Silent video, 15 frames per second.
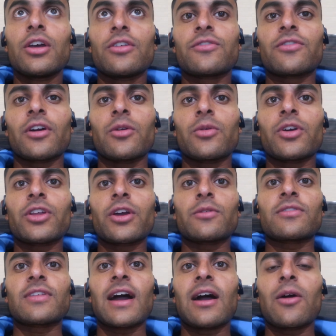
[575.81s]
So gonna go
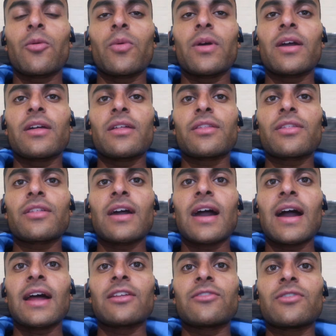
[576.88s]
to that with
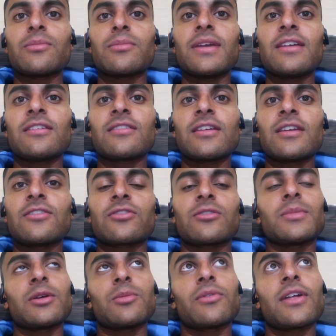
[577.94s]
Anna and Meeksy, so I'm gonna
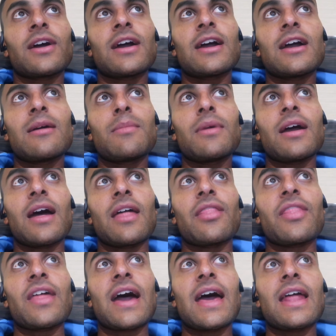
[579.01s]
meet up with them,
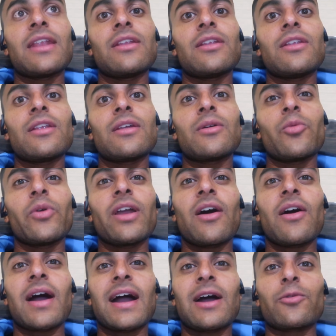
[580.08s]
and then we
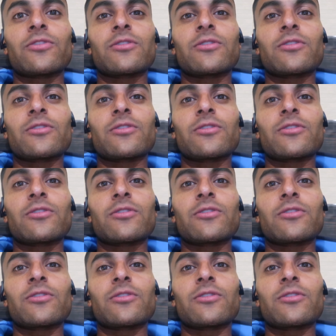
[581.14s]
are out.